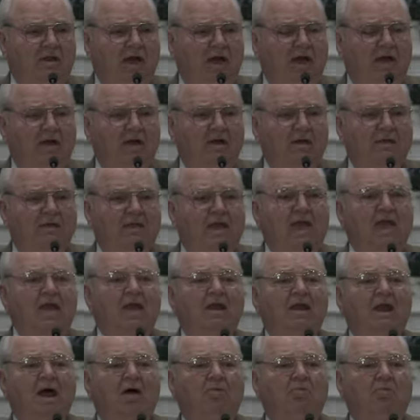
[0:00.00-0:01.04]
And
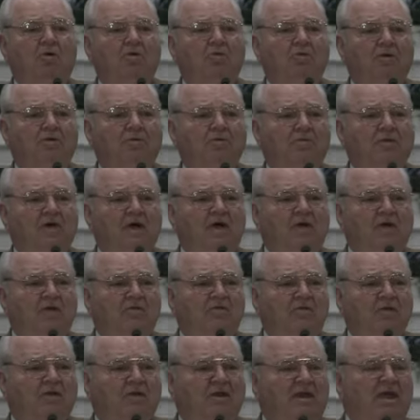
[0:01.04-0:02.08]
again, I want to thank
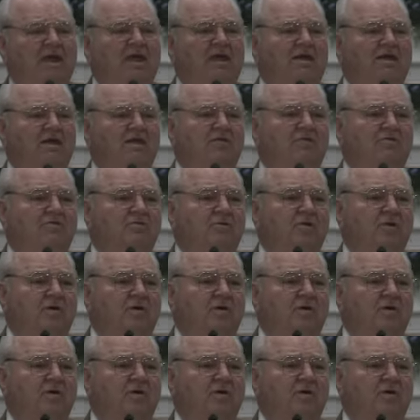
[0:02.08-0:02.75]
the ladies